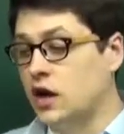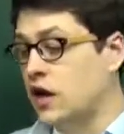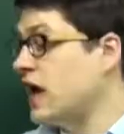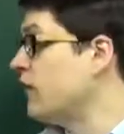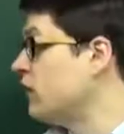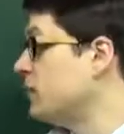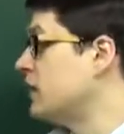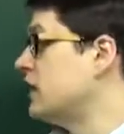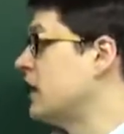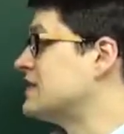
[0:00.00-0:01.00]
Uh,
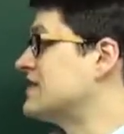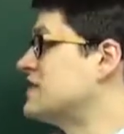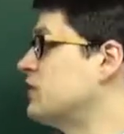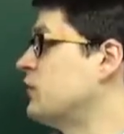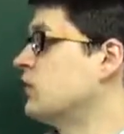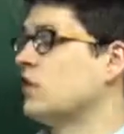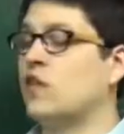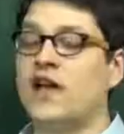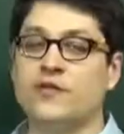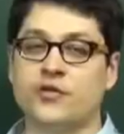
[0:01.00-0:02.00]
everybody has a different
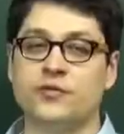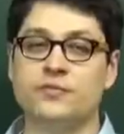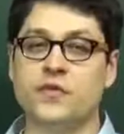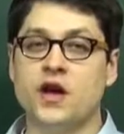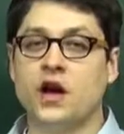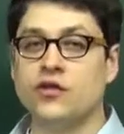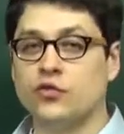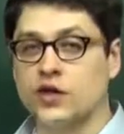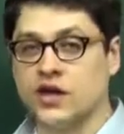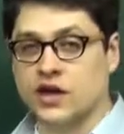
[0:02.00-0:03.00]
level of
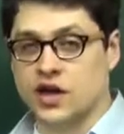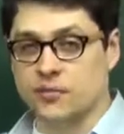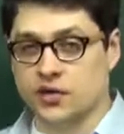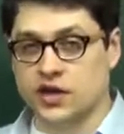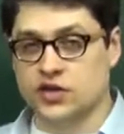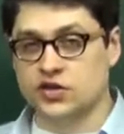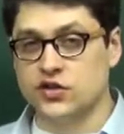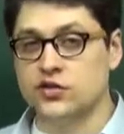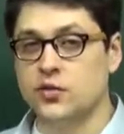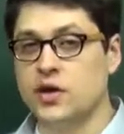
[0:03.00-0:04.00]
reading
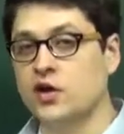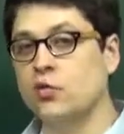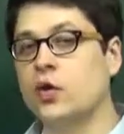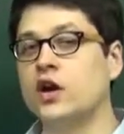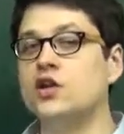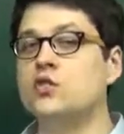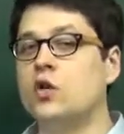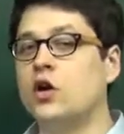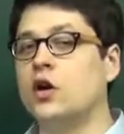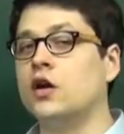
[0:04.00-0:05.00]
comprehension. No matter where
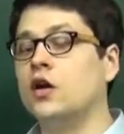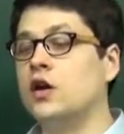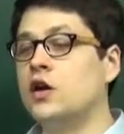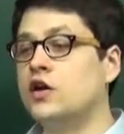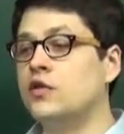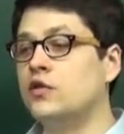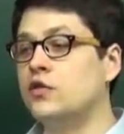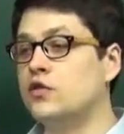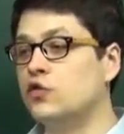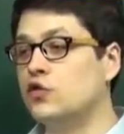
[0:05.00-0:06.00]
you are,
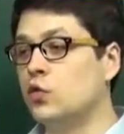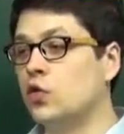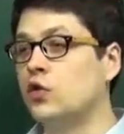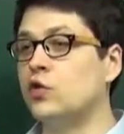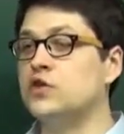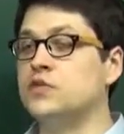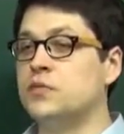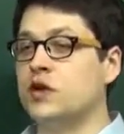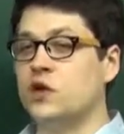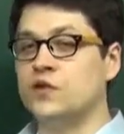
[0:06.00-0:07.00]
you are going to
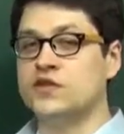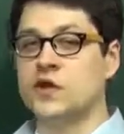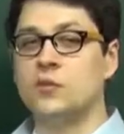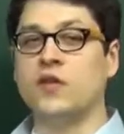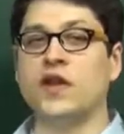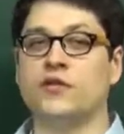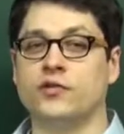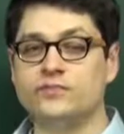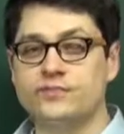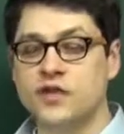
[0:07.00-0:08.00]
be on some
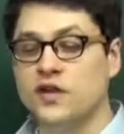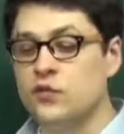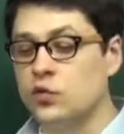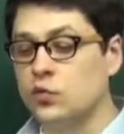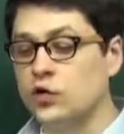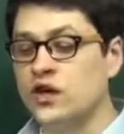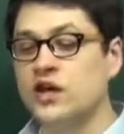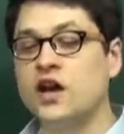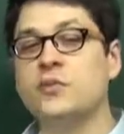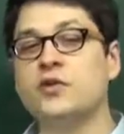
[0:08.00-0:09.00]
level. If your
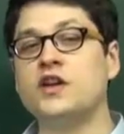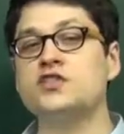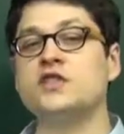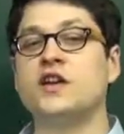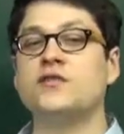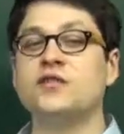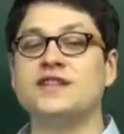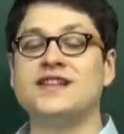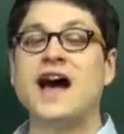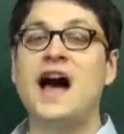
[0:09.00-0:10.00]
reading comprehension level
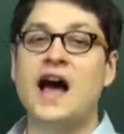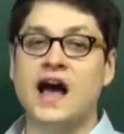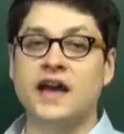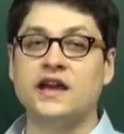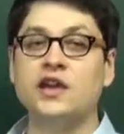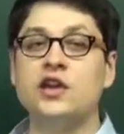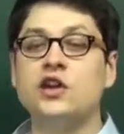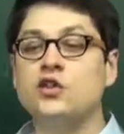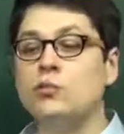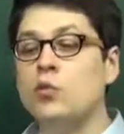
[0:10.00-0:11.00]
is high,
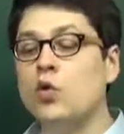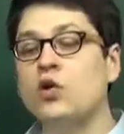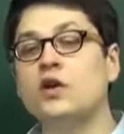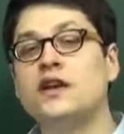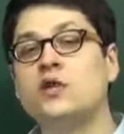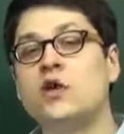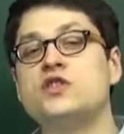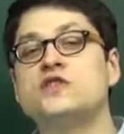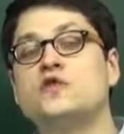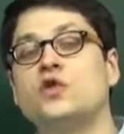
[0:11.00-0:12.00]
more
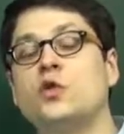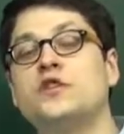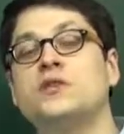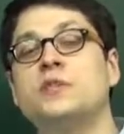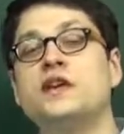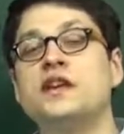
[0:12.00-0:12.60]
questions are going to be